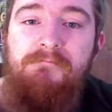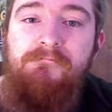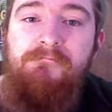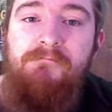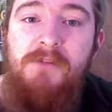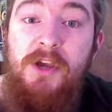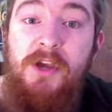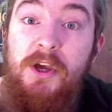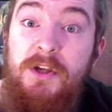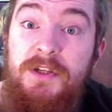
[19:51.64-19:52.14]

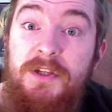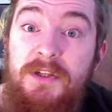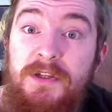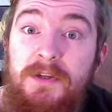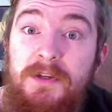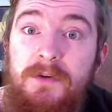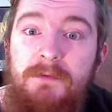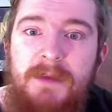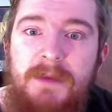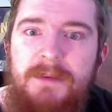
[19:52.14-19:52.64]
good
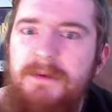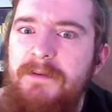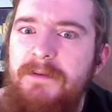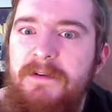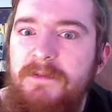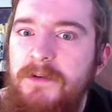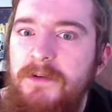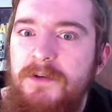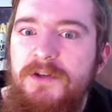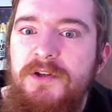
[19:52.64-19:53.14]
or maybe
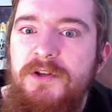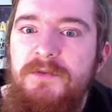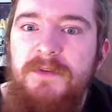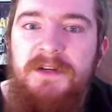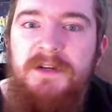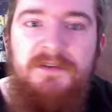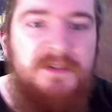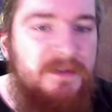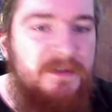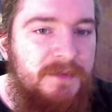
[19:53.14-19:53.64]
revolutionary
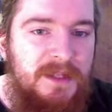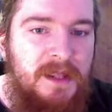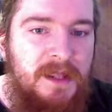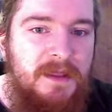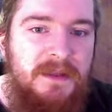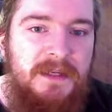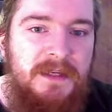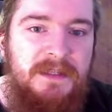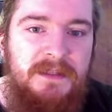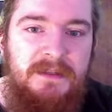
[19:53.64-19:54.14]
or something like
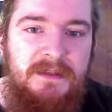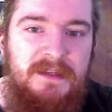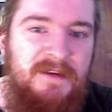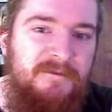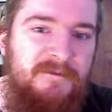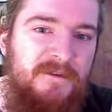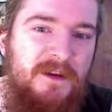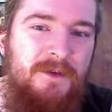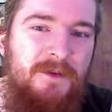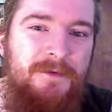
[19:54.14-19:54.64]
this,
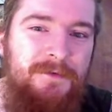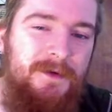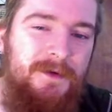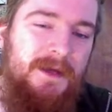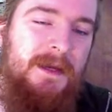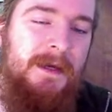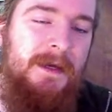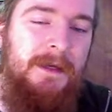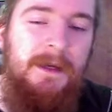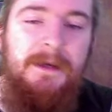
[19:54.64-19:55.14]
even though
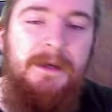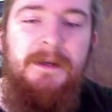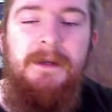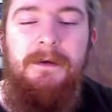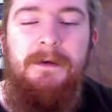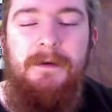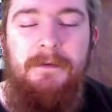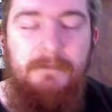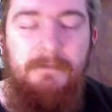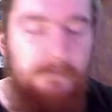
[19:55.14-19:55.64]
again,
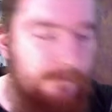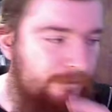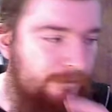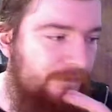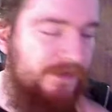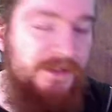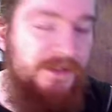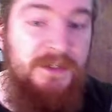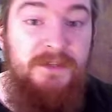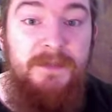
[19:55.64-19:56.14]

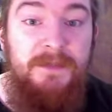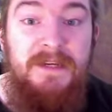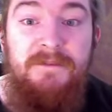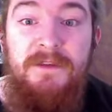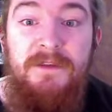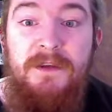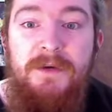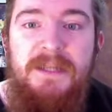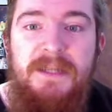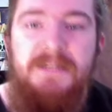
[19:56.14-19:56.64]
excuse me, even
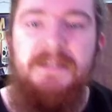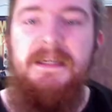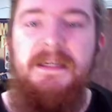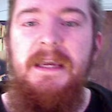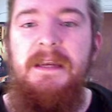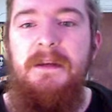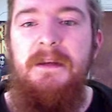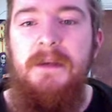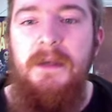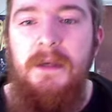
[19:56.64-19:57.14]
though it is
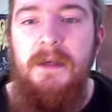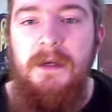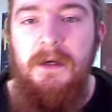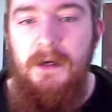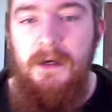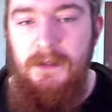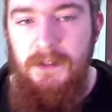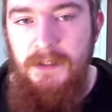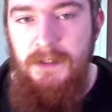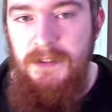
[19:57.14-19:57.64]
again
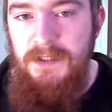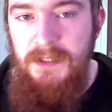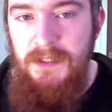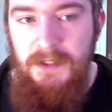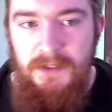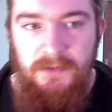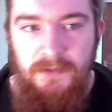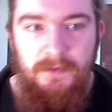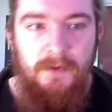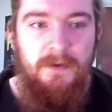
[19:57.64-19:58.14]
another
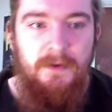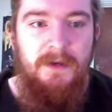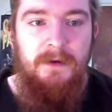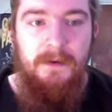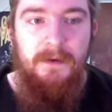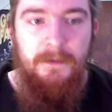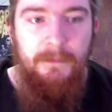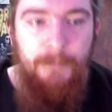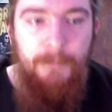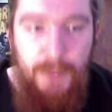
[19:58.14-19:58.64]
side-scrolling
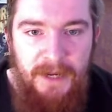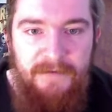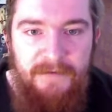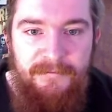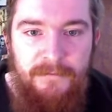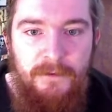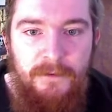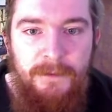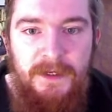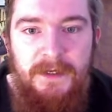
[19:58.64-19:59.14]

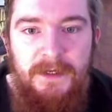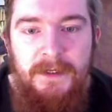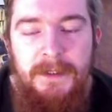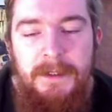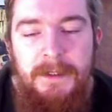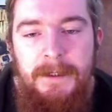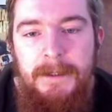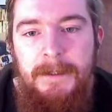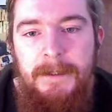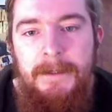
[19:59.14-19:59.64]
platformer.
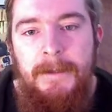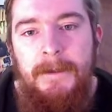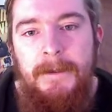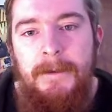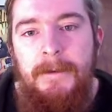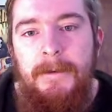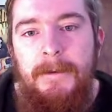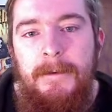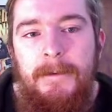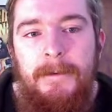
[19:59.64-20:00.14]

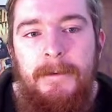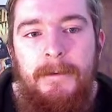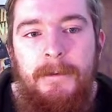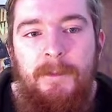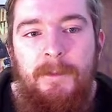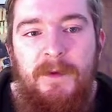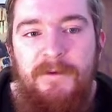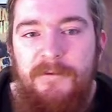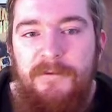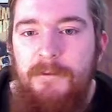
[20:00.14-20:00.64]

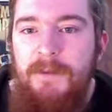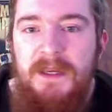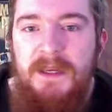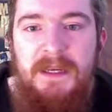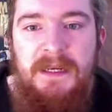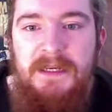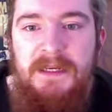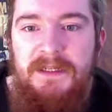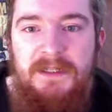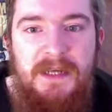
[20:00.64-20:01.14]
But for
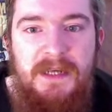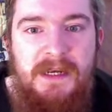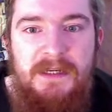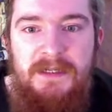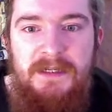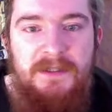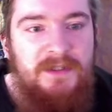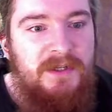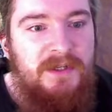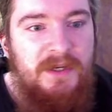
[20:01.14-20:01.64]
me,
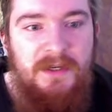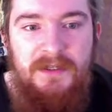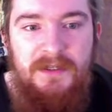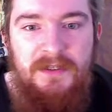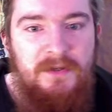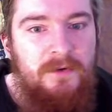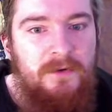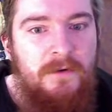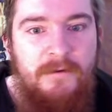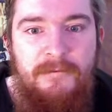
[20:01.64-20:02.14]
it's just
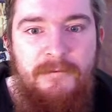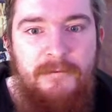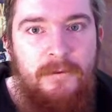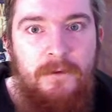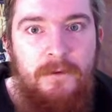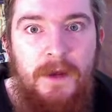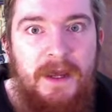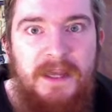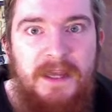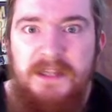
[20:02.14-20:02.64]
awful.
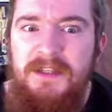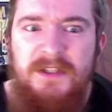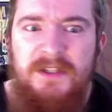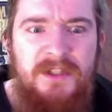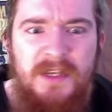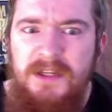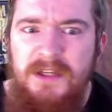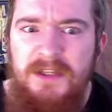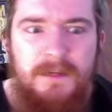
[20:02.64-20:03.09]
Like, it's just a